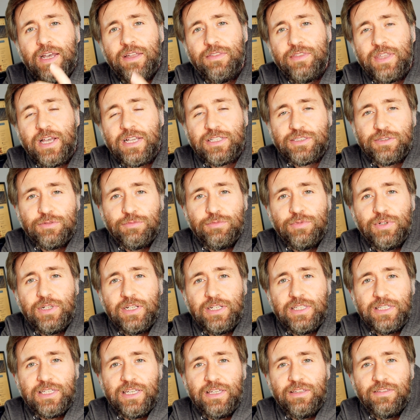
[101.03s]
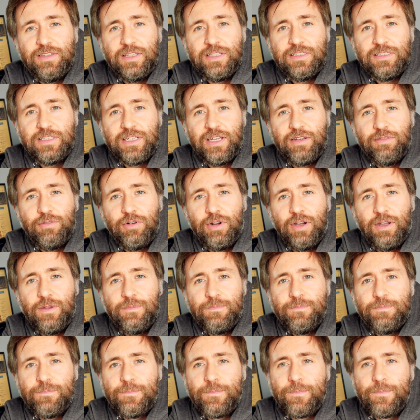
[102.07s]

And that's a really key thing to get right.